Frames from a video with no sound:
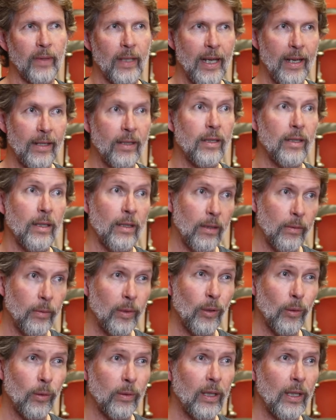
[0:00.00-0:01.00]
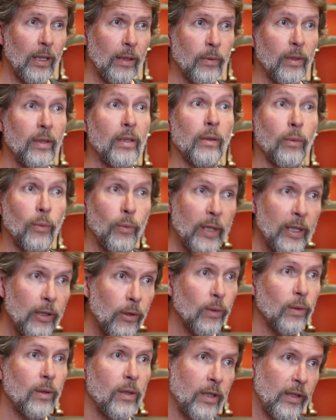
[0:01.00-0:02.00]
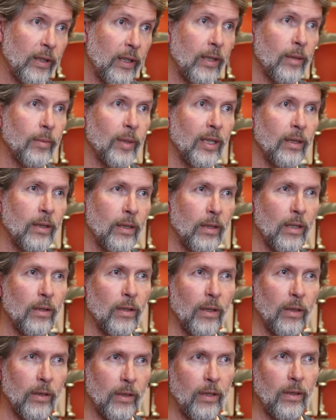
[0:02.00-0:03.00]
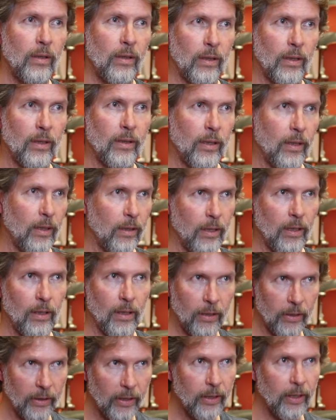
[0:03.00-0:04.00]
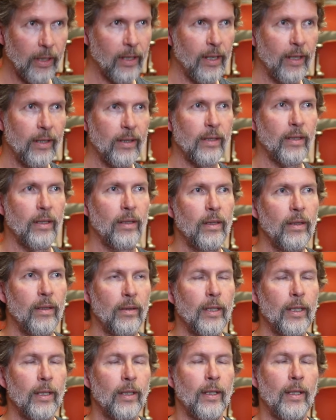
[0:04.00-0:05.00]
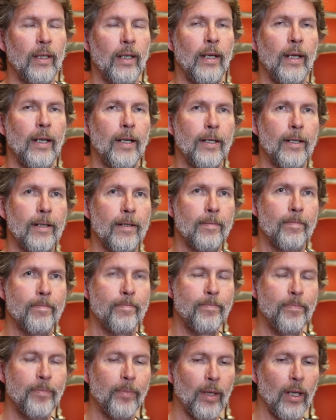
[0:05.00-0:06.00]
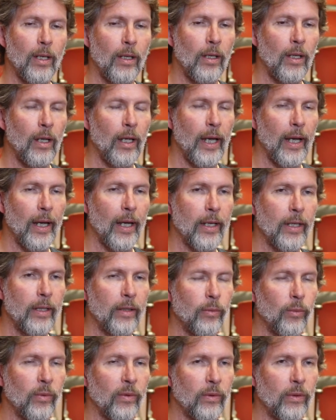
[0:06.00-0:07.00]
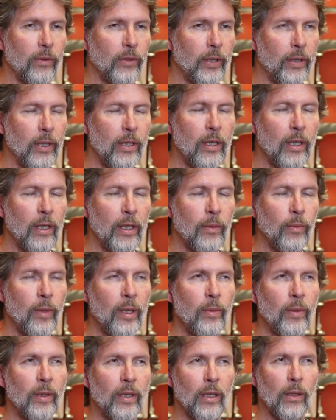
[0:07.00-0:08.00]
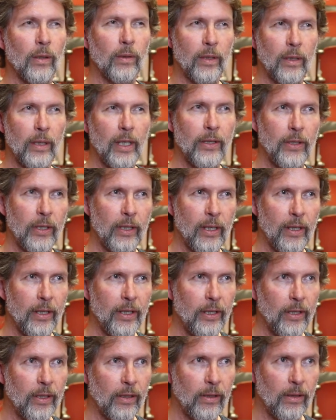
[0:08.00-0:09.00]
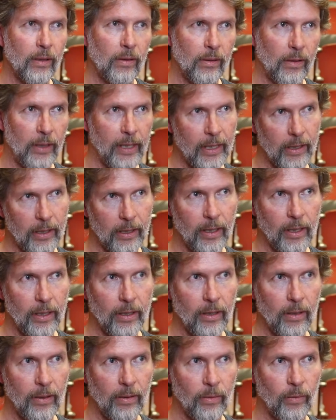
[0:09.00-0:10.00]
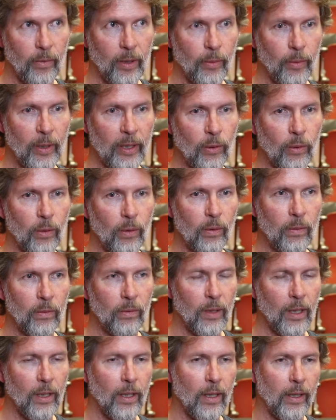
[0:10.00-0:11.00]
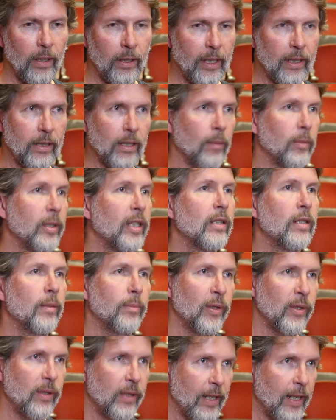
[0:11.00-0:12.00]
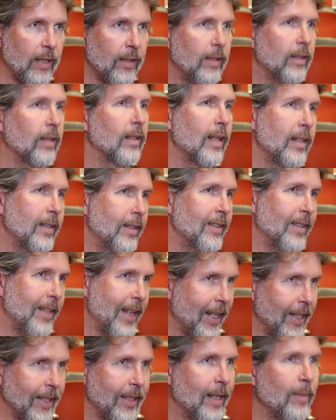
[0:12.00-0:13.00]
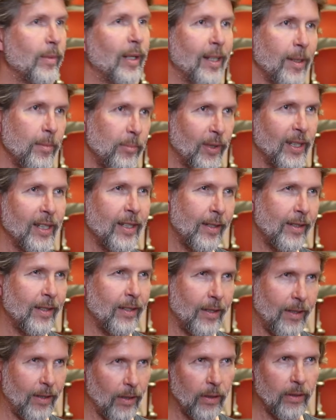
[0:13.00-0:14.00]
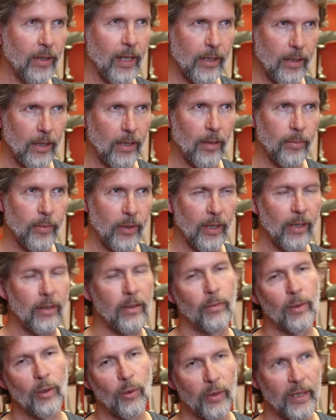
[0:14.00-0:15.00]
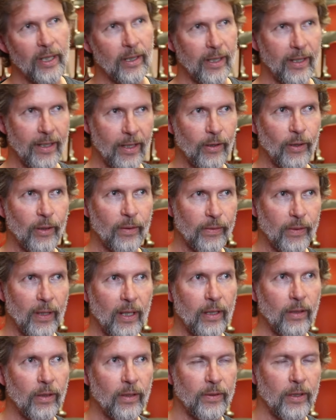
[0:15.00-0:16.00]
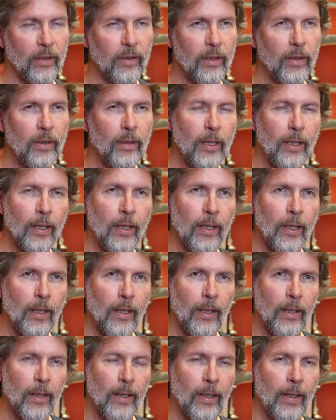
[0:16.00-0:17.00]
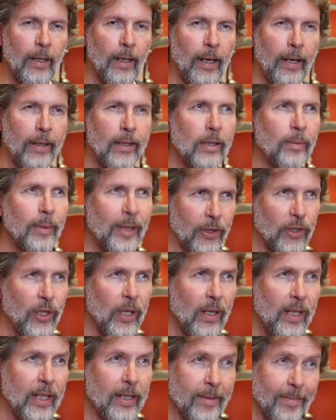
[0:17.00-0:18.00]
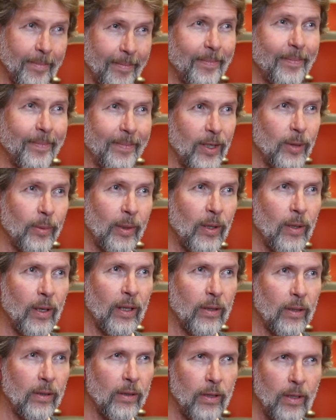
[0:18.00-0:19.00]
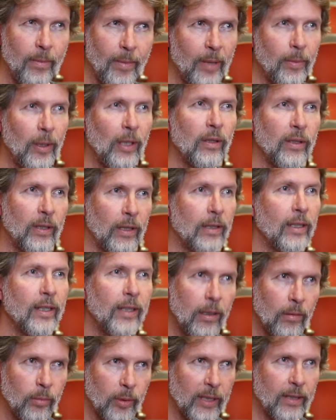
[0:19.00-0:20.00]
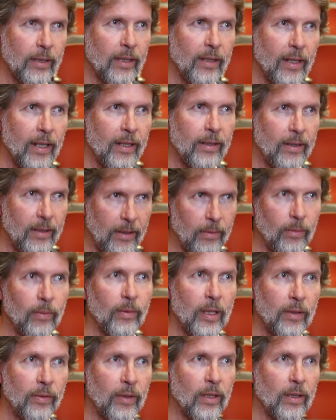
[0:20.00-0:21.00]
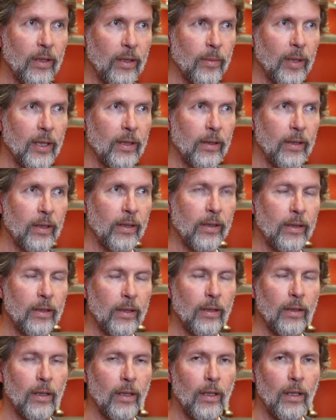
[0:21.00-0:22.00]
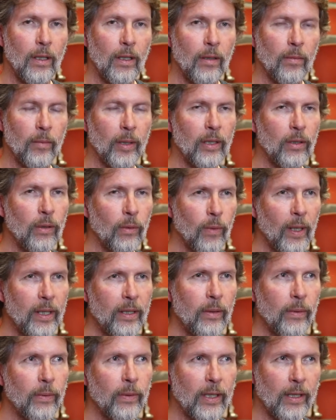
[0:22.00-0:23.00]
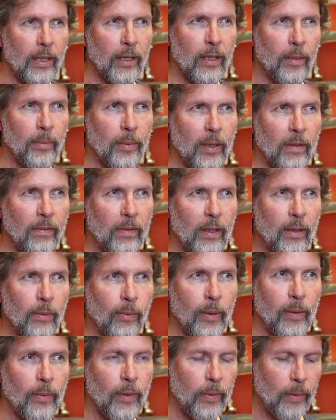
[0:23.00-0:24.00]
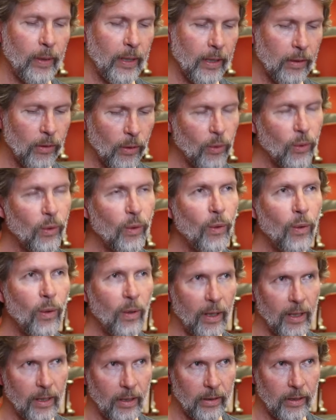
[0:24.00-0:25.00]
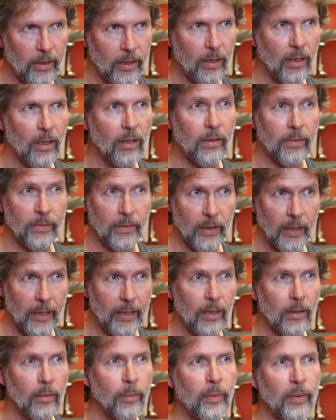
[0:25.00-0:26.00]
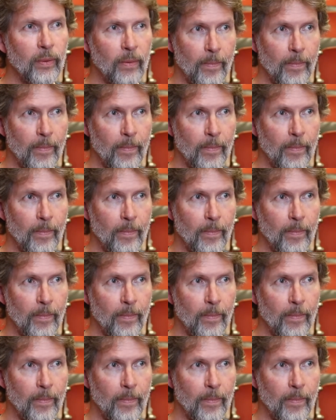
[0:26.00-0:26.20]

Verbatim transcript: cancer that we're all dealing with, that we're all learning about as doctors. It's, it's a throat cancer. Um, and traditionally, we would hold an education get together where we'd all get somebody to present the latest academic updates on mm. that subject, and we all get together on a Friday afternoon. And it's a bit dry to be quite honest. You maybe learn a little bit in that way of going about things. But I thought, why don't we set up an event where we would get all our staff that help